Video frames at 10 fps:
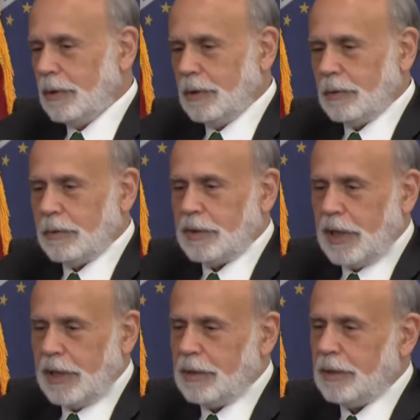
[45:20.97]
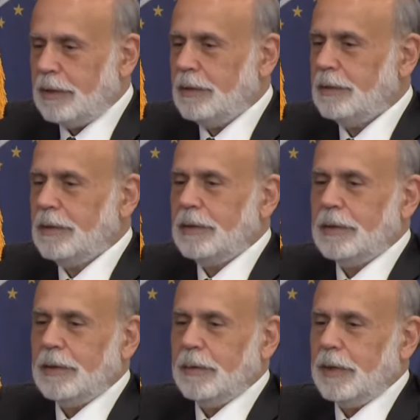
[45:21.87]
the data,
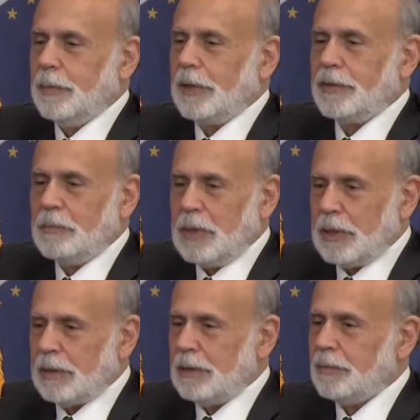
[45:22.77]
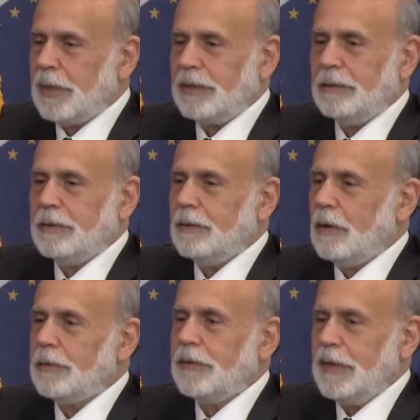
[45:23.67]
about the model, about
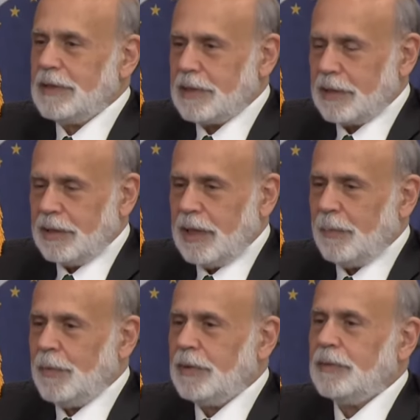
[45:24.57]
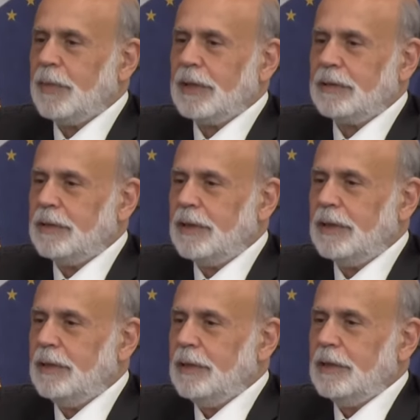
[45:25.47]
all the things that can happen, about
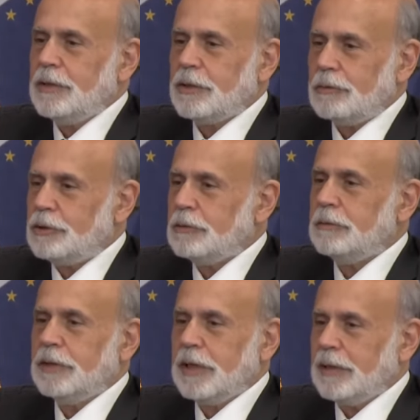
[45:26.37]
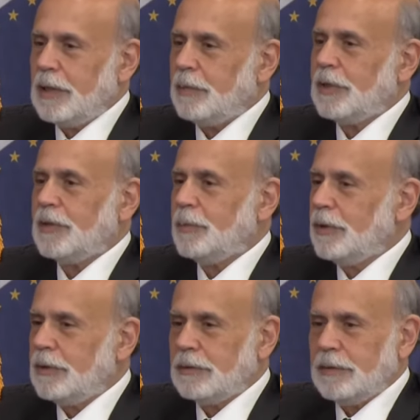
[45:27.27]
the social and economic and
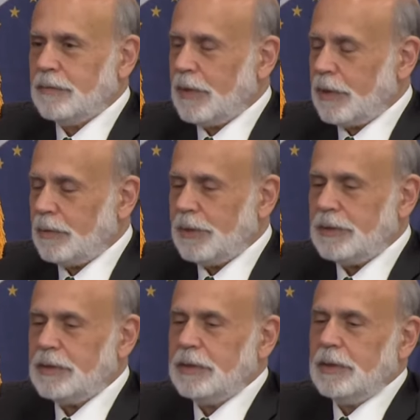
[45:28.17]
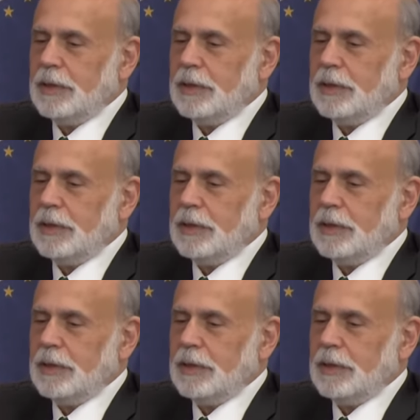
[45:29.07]
political environment.